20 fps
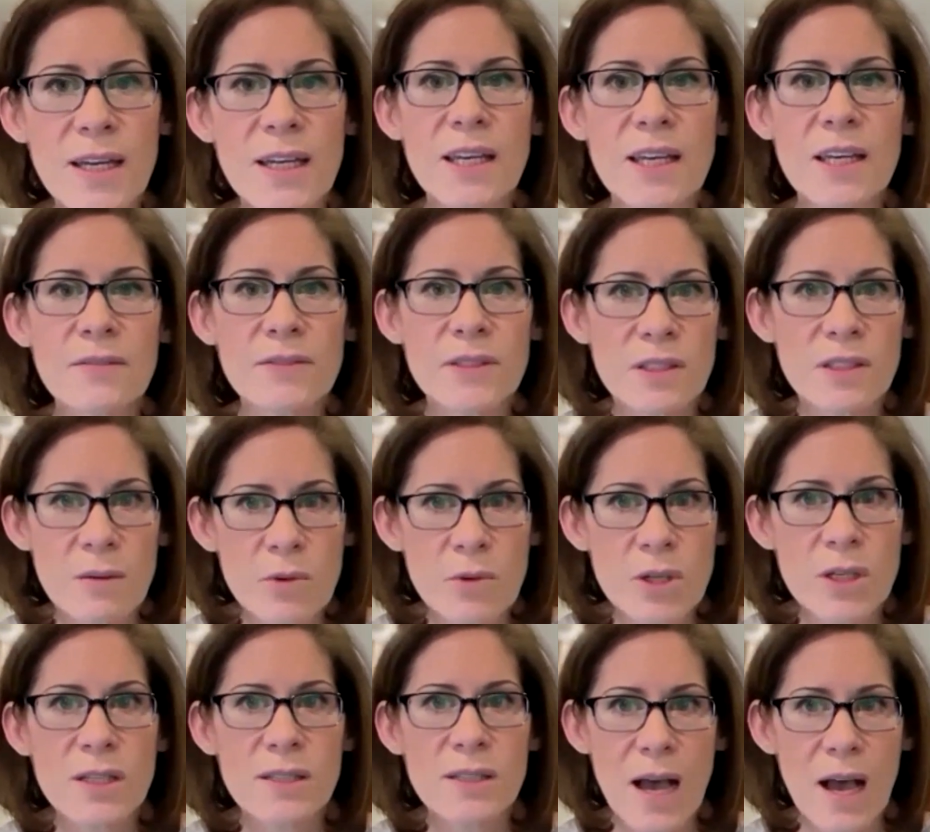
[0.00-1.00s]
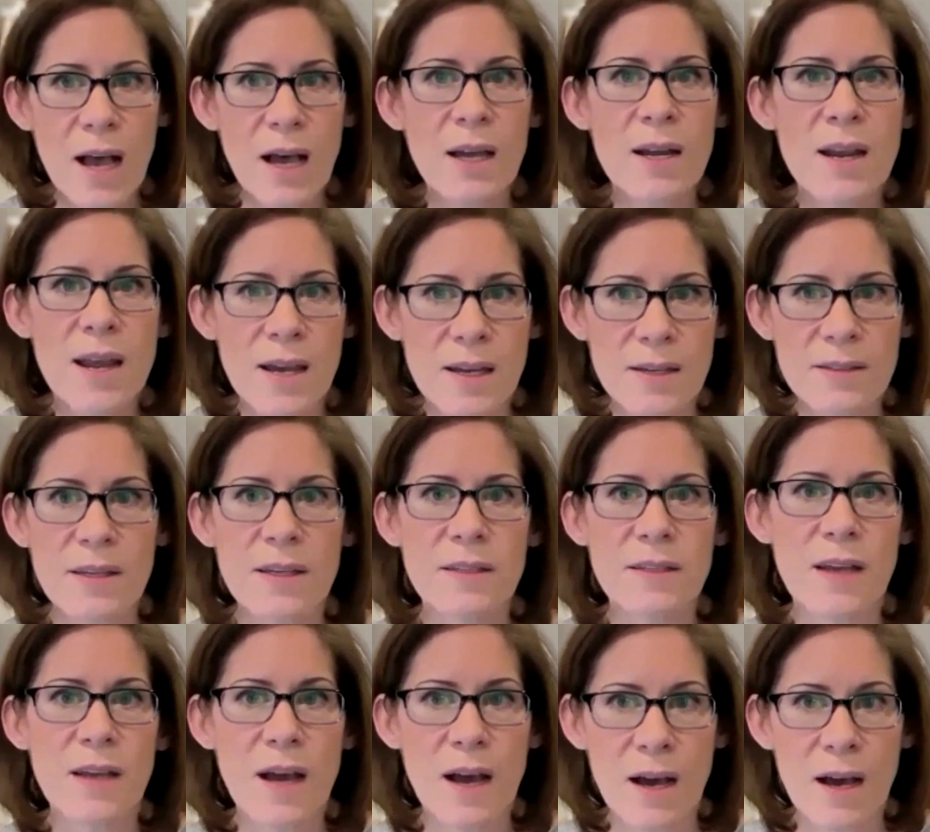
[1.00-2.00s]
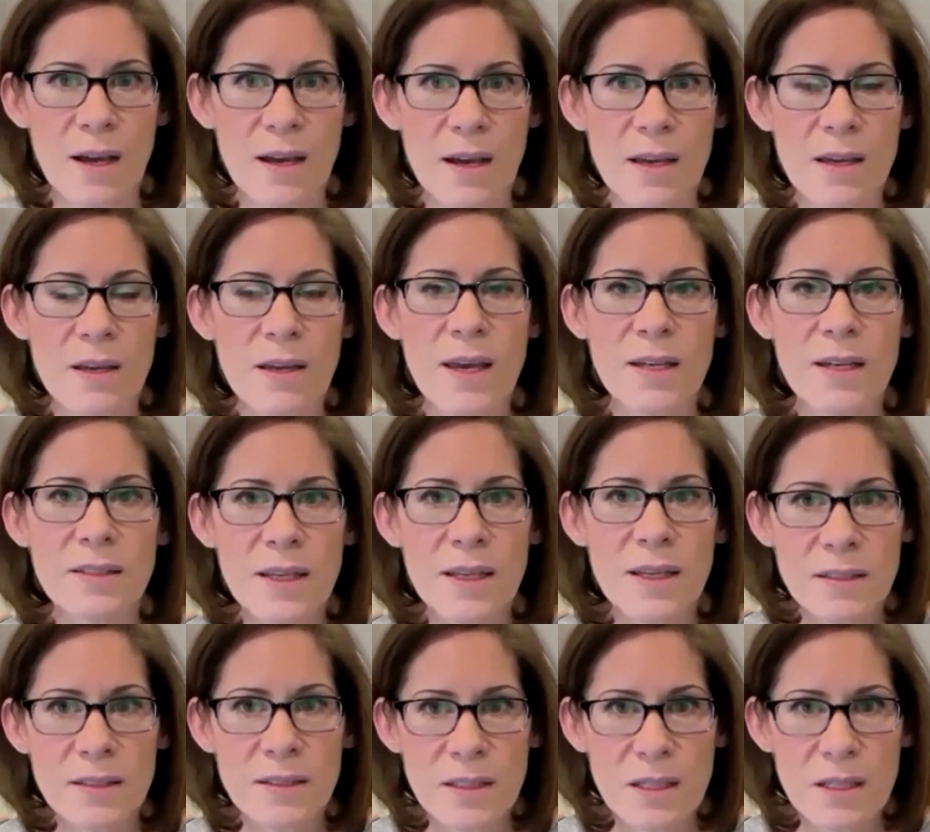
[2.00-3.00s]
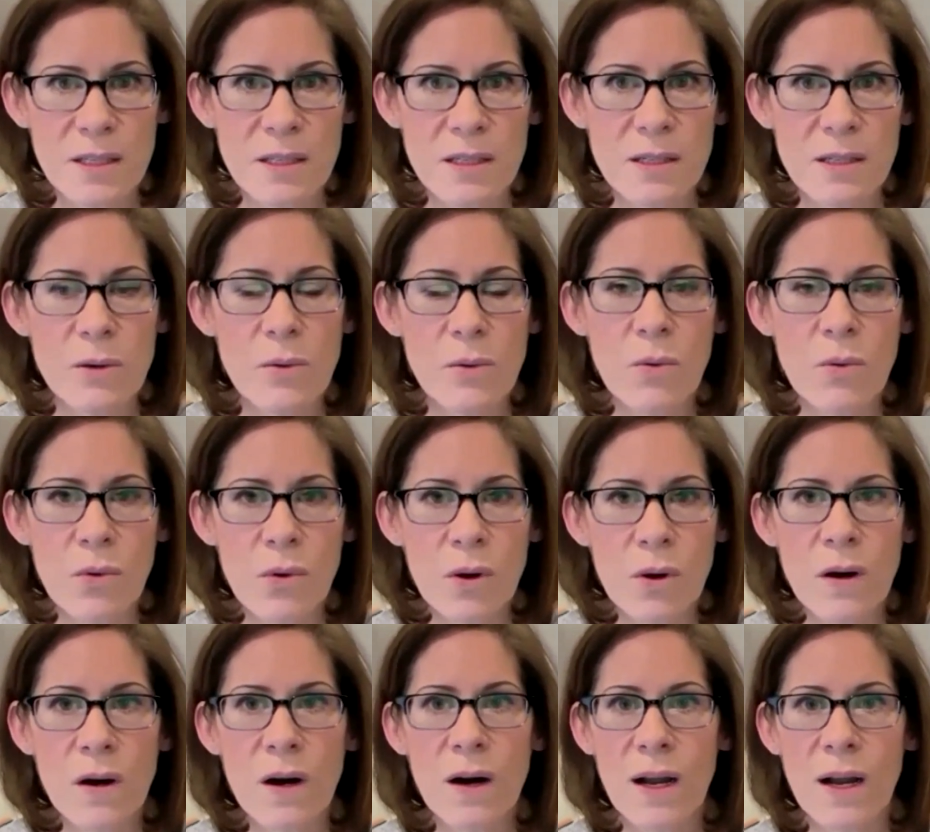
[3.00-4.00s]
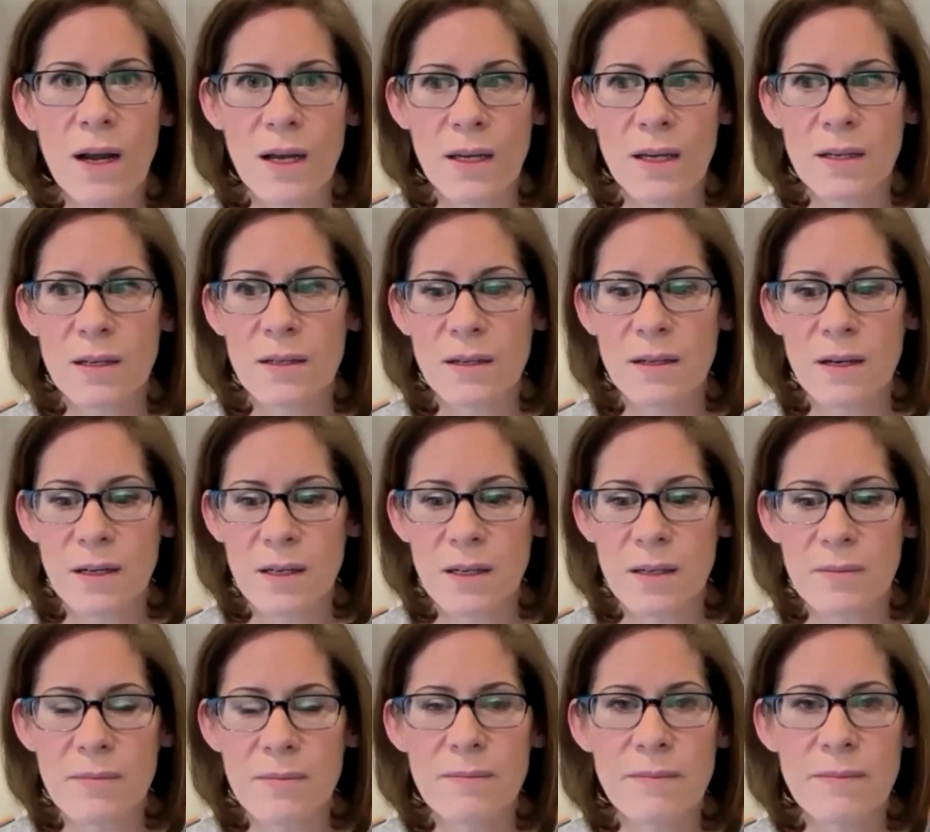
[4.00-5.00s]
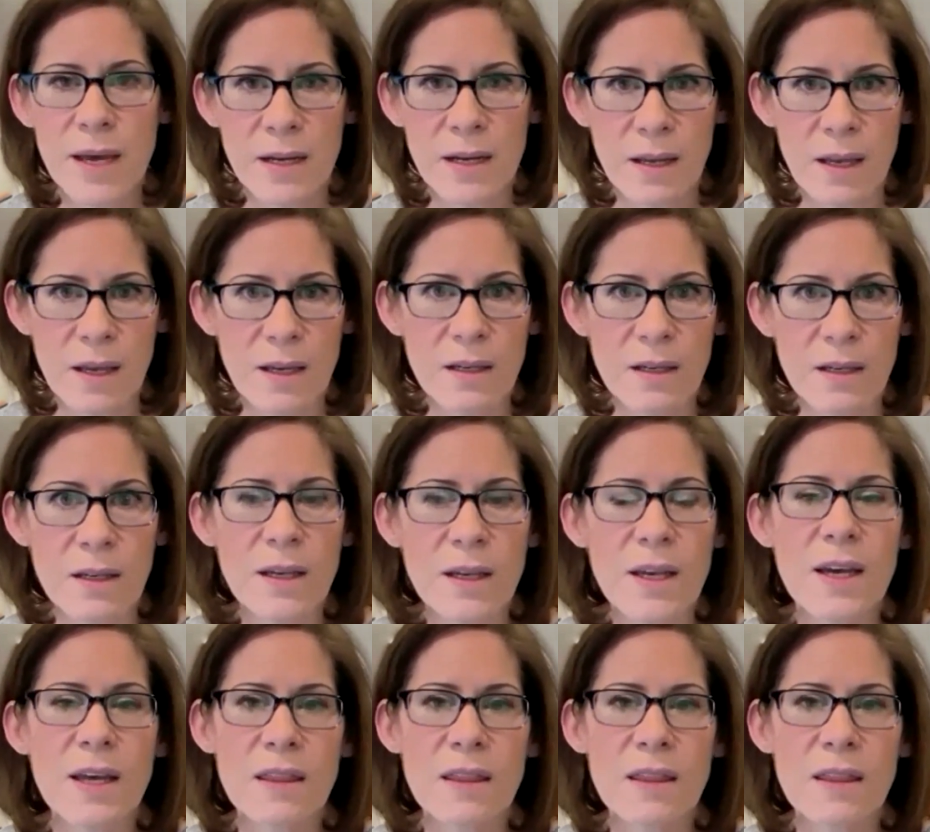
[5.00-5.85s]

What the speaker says: If someone is on SSI, SSD, or on Medicaid,